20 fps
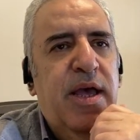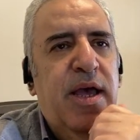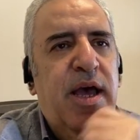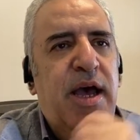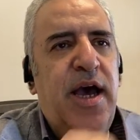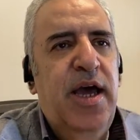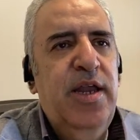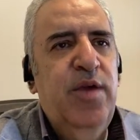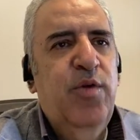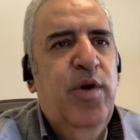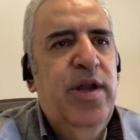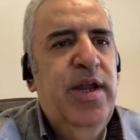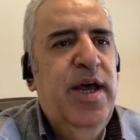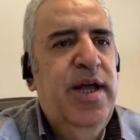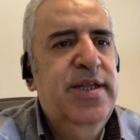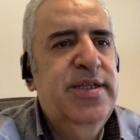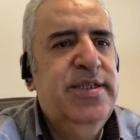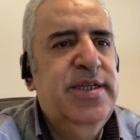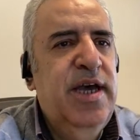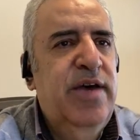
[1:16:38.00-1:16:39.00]
anyone
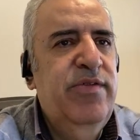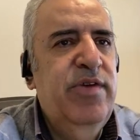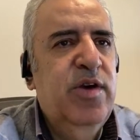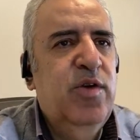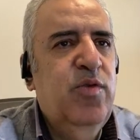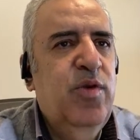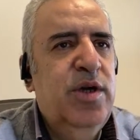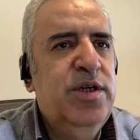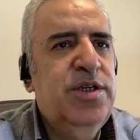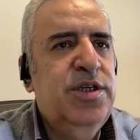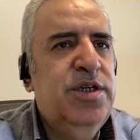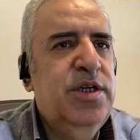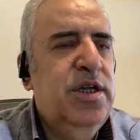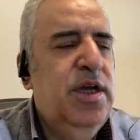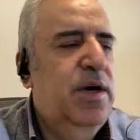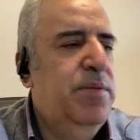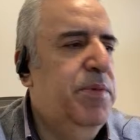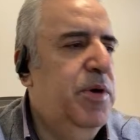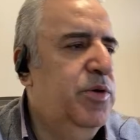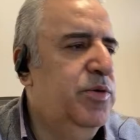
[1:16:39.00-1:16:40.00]
else have a question
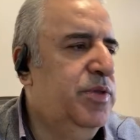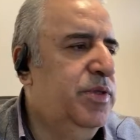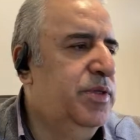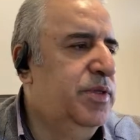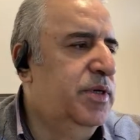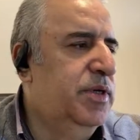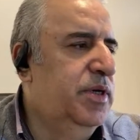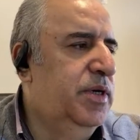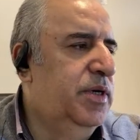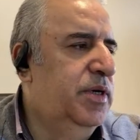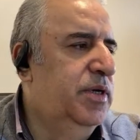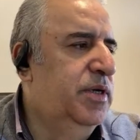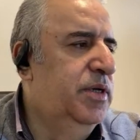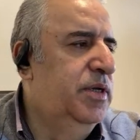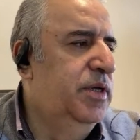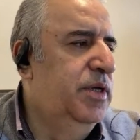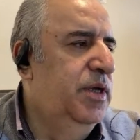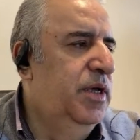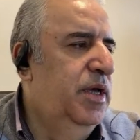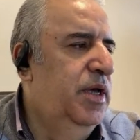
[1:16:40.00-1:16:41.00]
about the
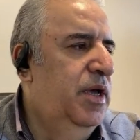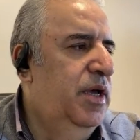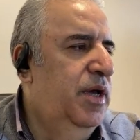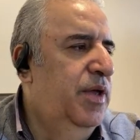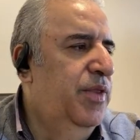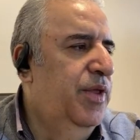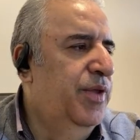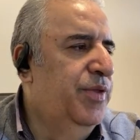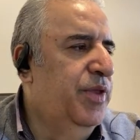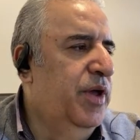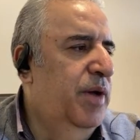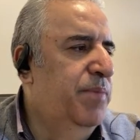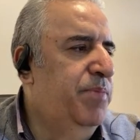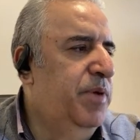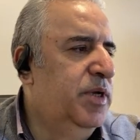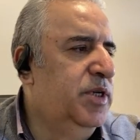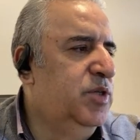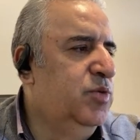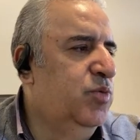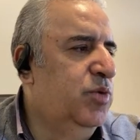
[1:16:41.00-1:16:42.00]

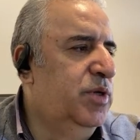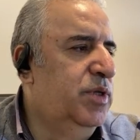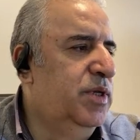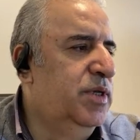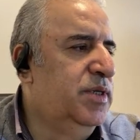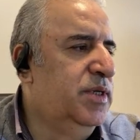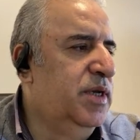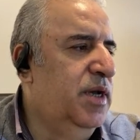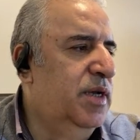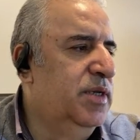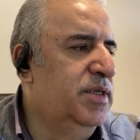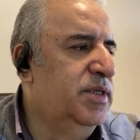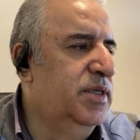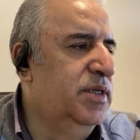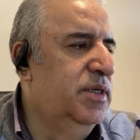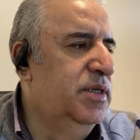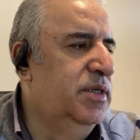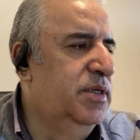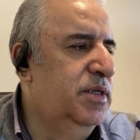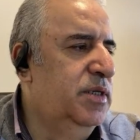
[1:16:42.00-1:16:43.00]
topics we're
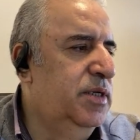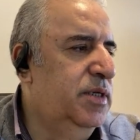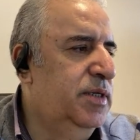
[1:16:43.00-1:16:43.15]
discussing?